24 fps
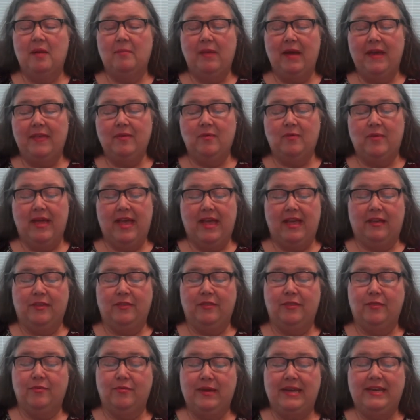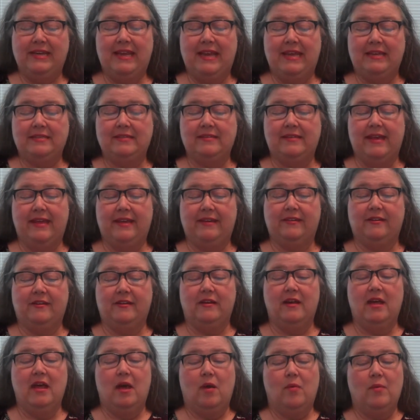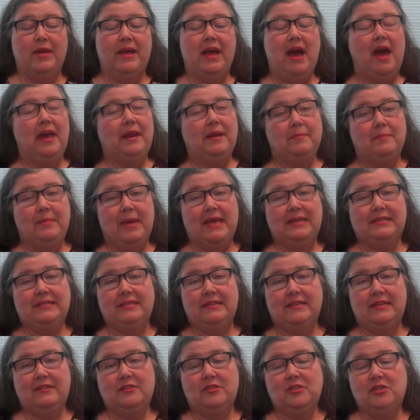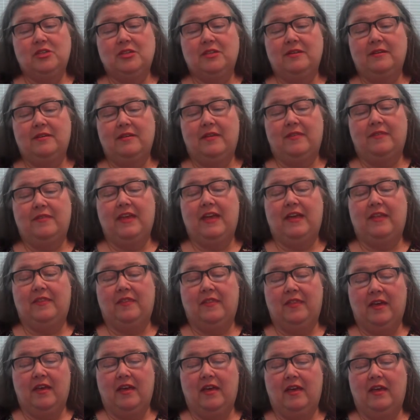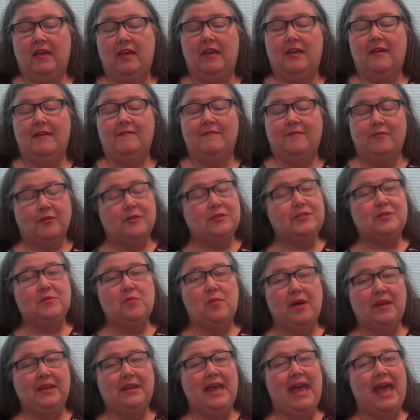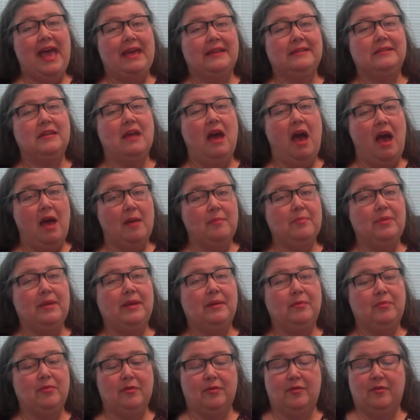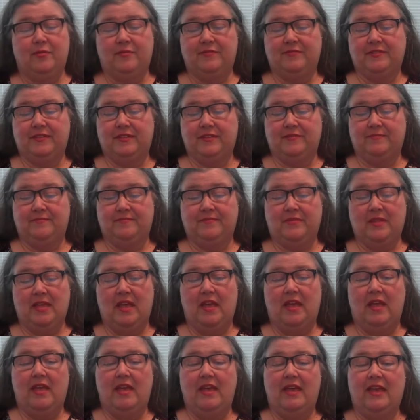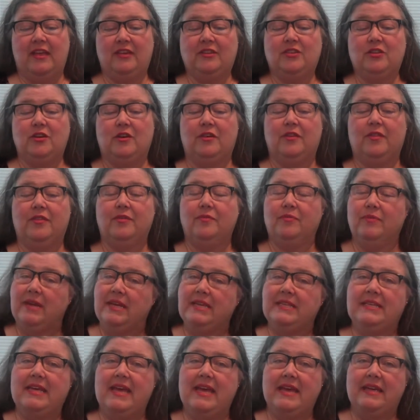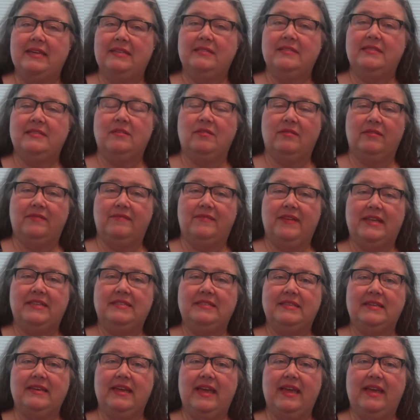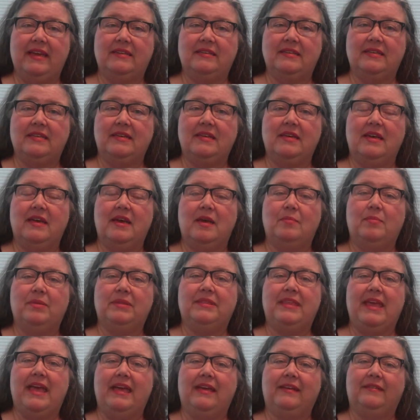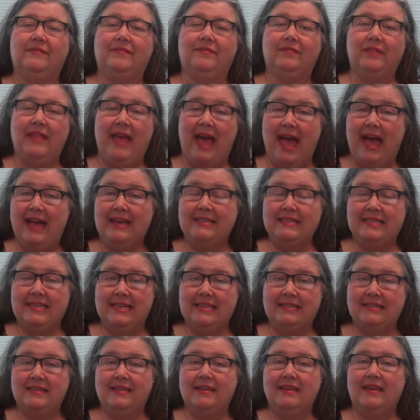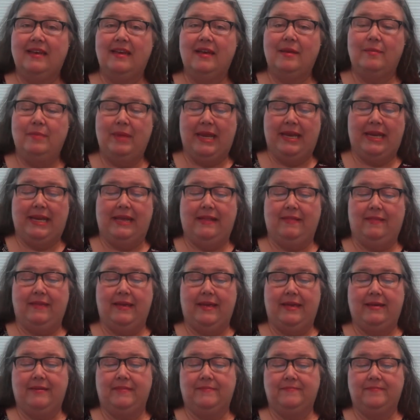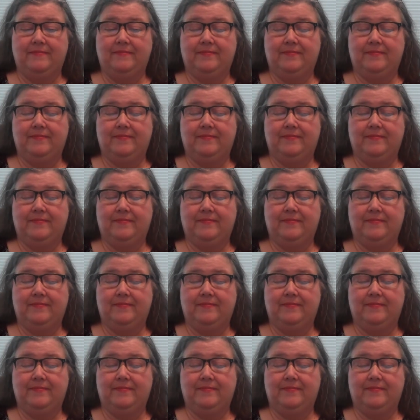By the way, 3 days later, we got a message that the first one had not been approved. It took 3 days to investigate, but they had flagged it immediately.